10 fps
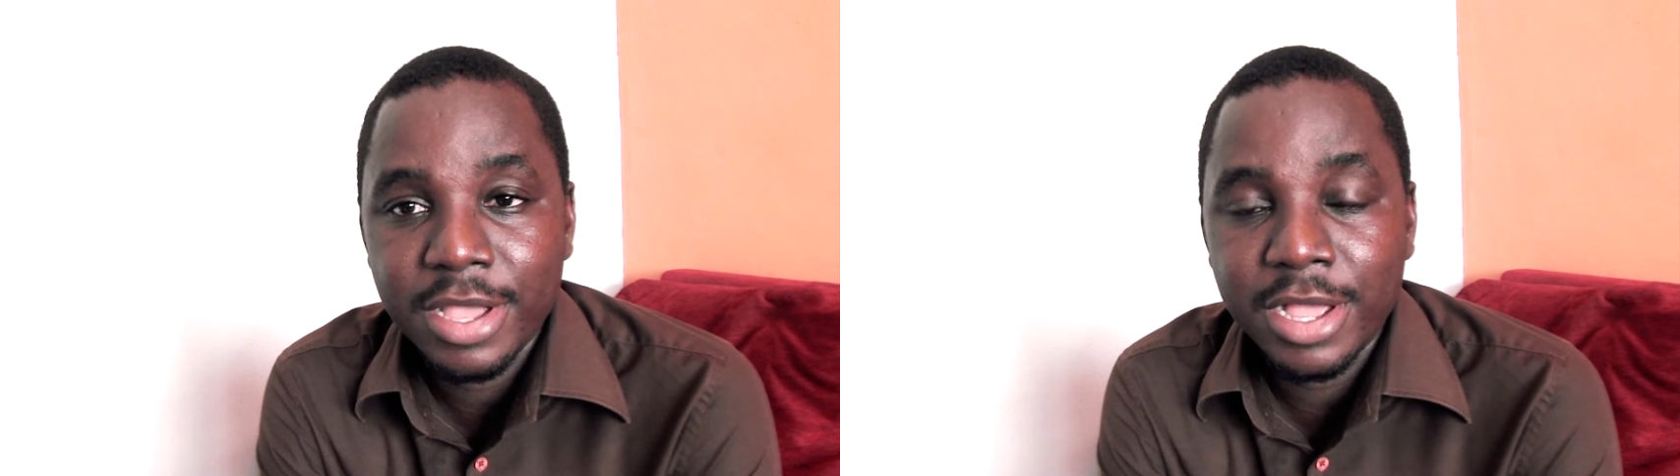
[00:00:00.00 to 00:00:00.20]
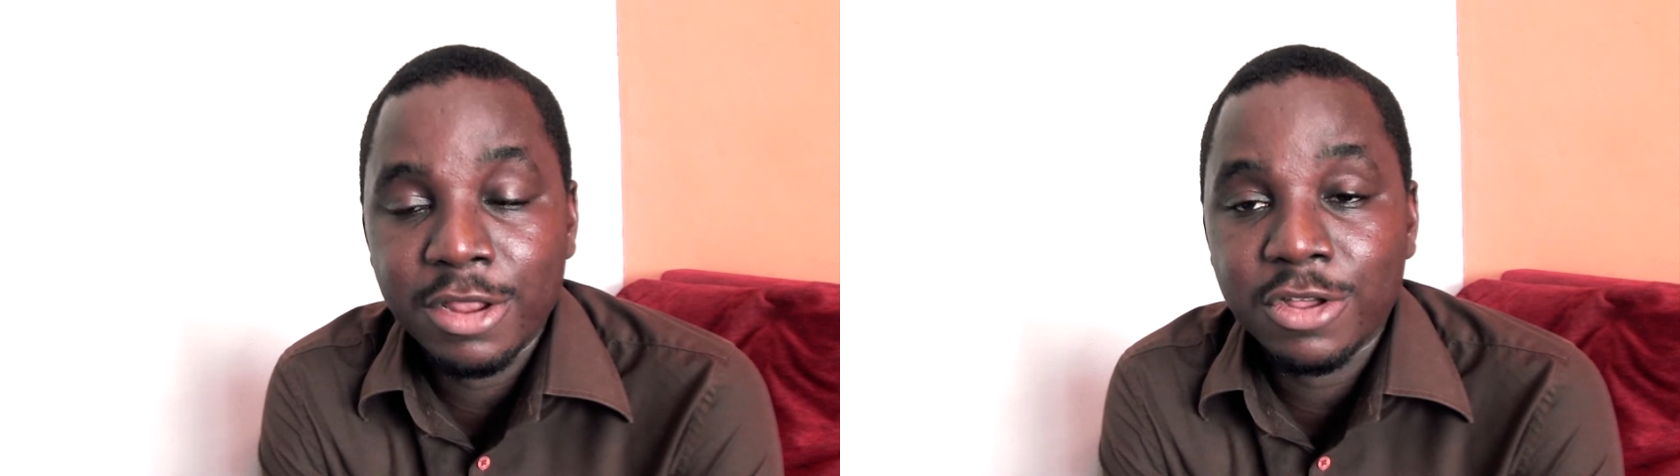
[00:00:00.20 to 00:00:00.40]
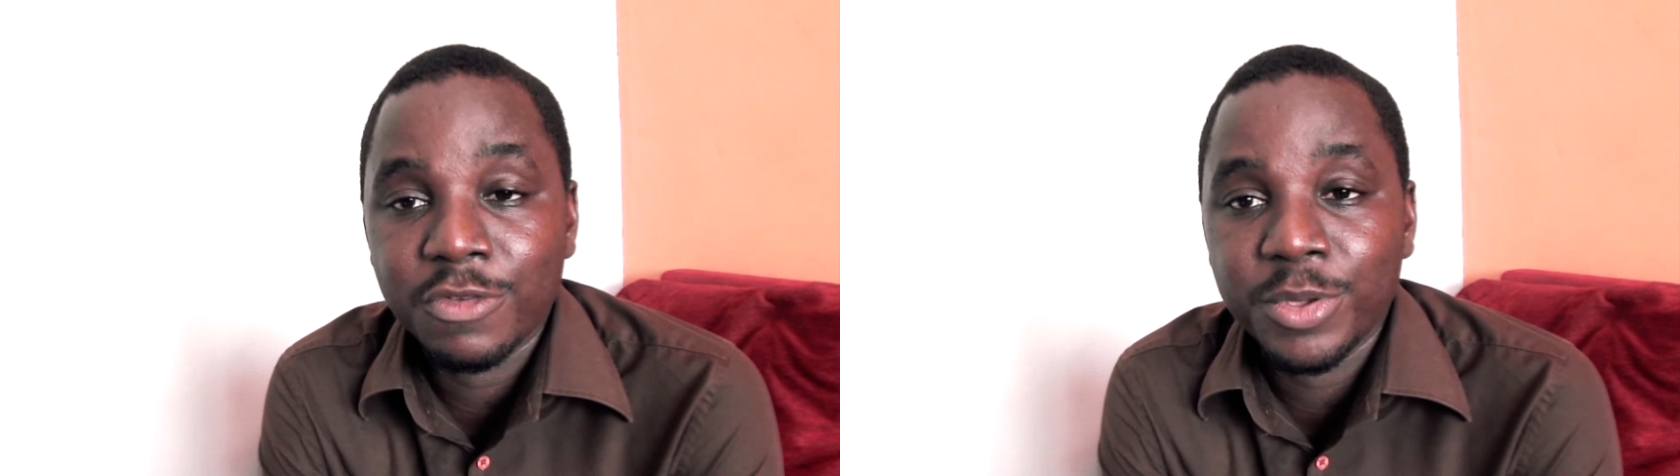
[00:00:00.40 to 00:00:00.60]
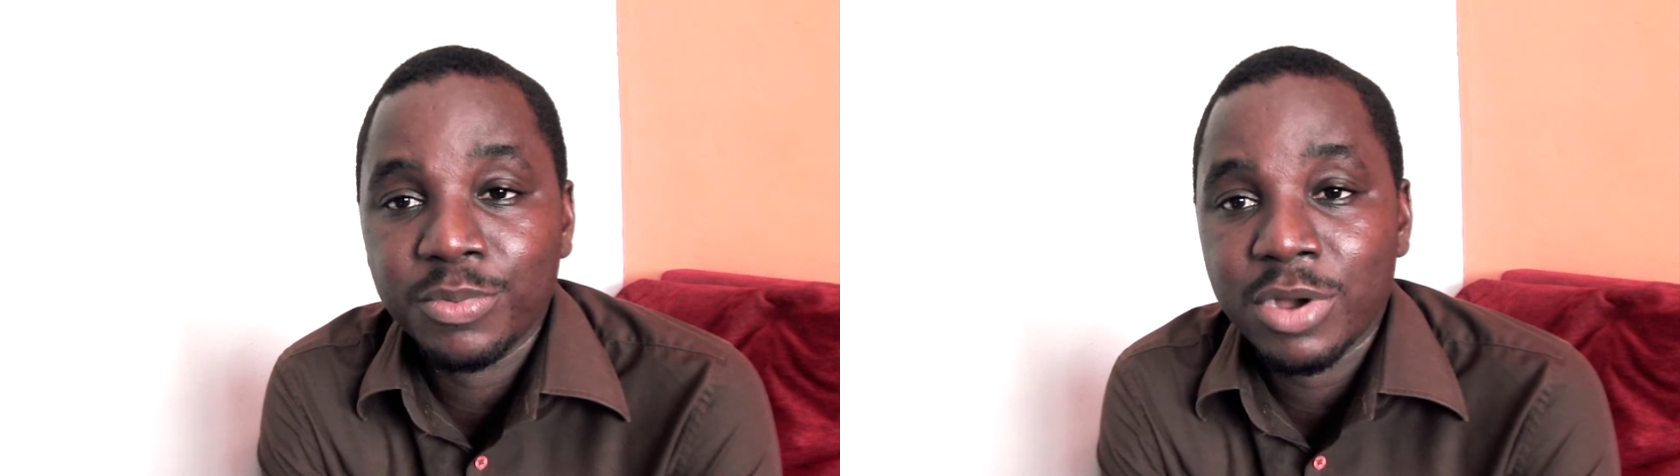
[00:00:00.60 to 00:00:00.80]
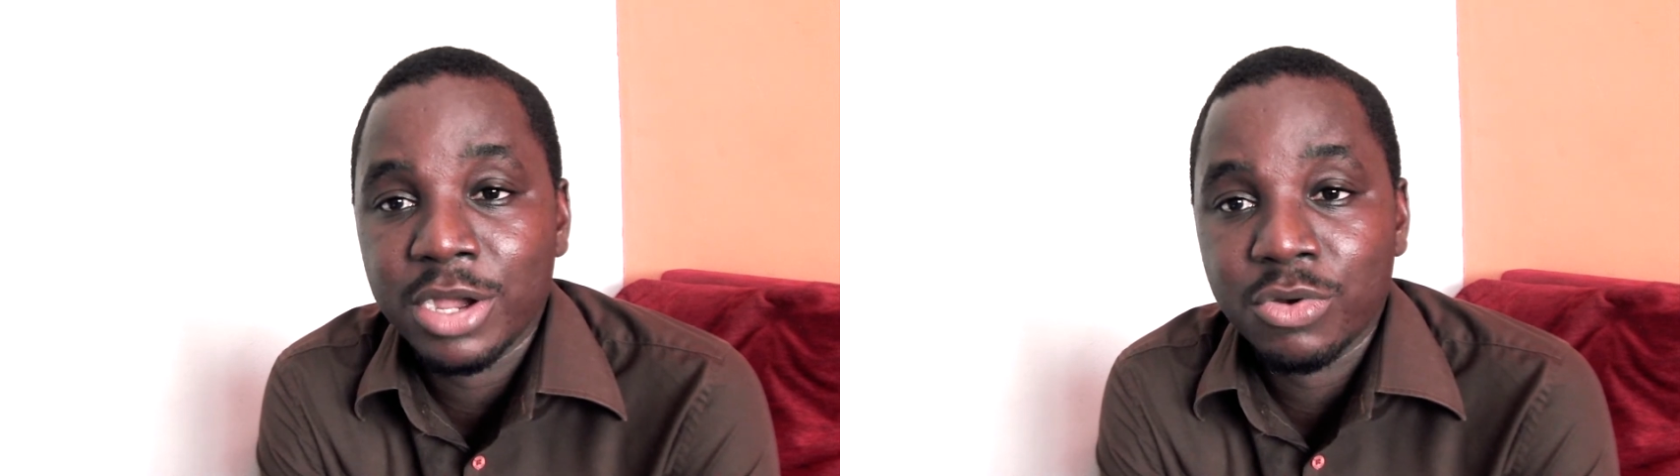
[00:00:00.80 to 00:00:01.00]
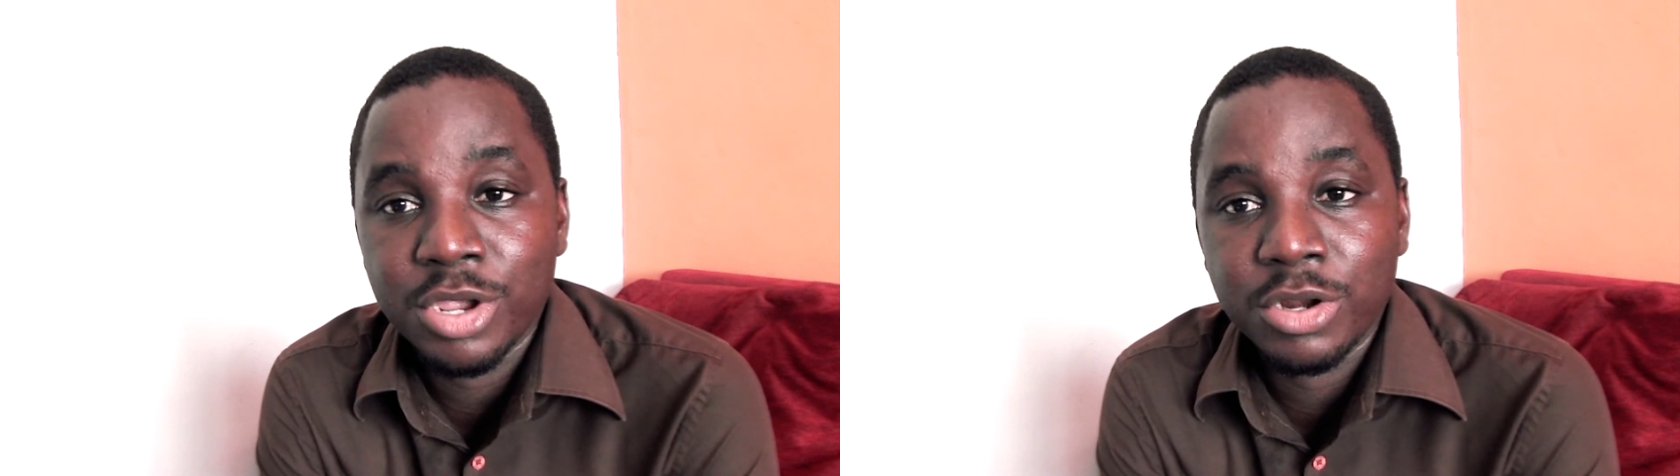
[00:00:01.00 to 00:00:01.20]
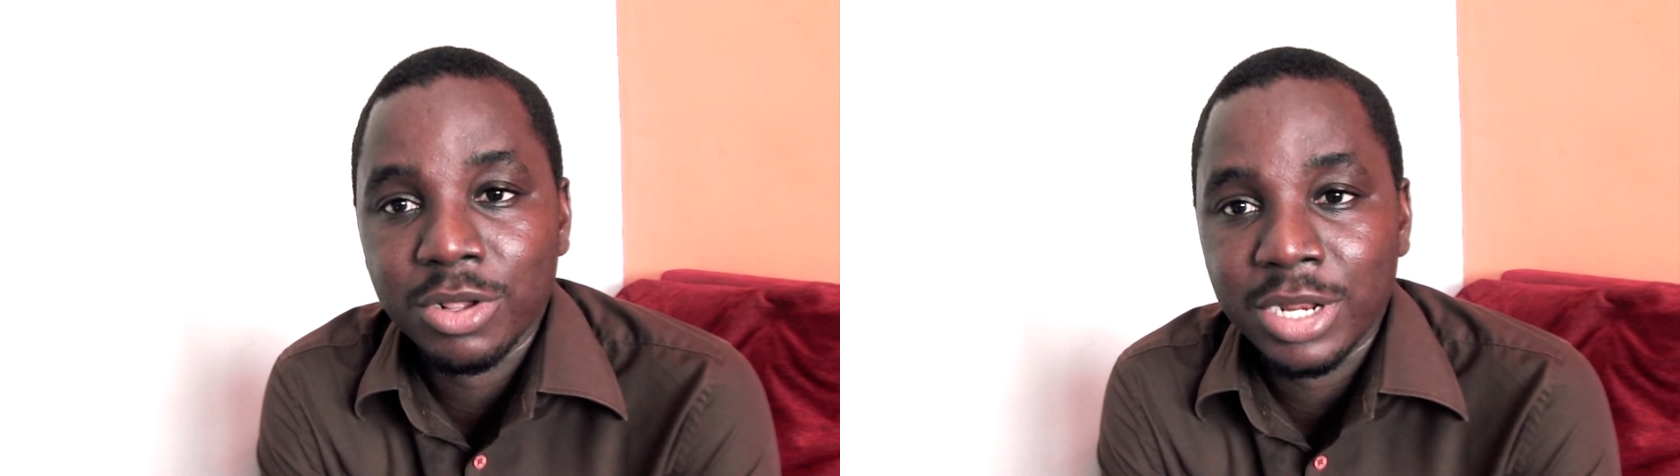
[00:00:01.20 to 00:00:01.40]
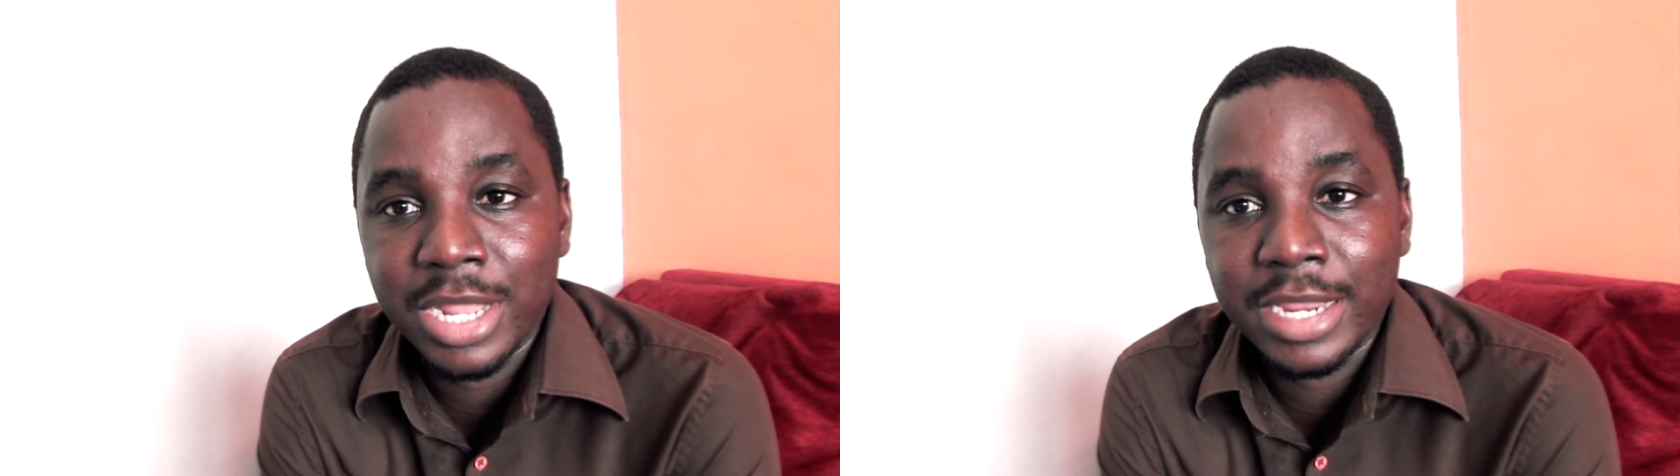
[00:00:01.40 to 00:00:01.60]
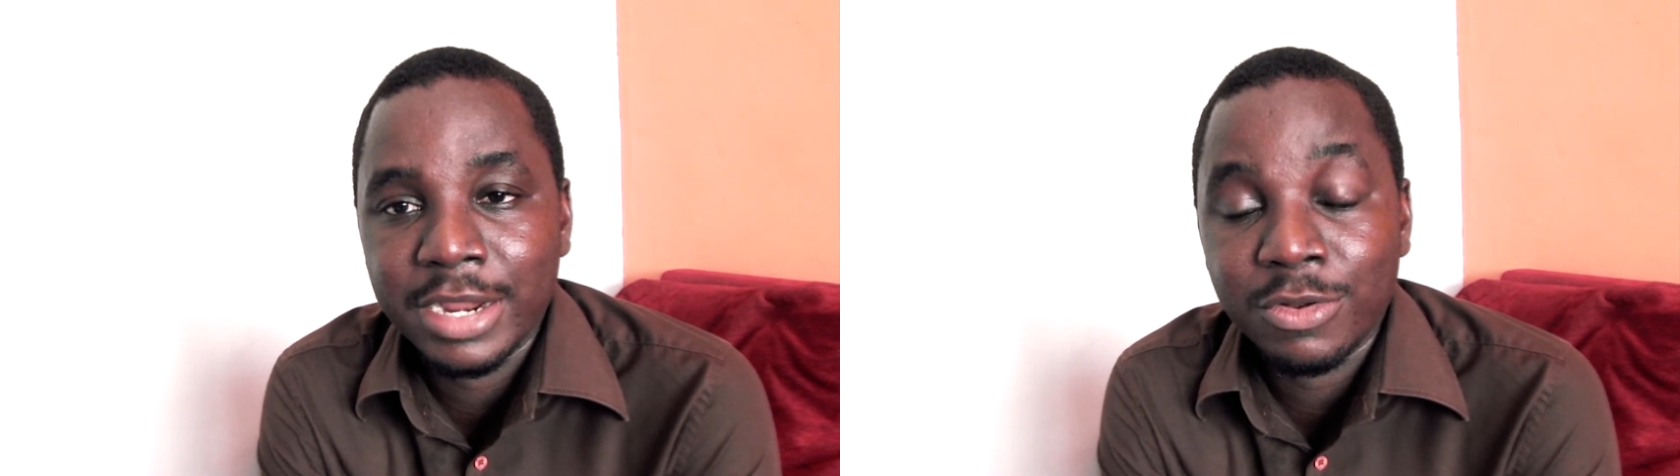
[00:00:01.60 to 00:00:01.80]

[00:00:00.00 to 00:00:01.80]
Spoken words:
A lot of people are going online.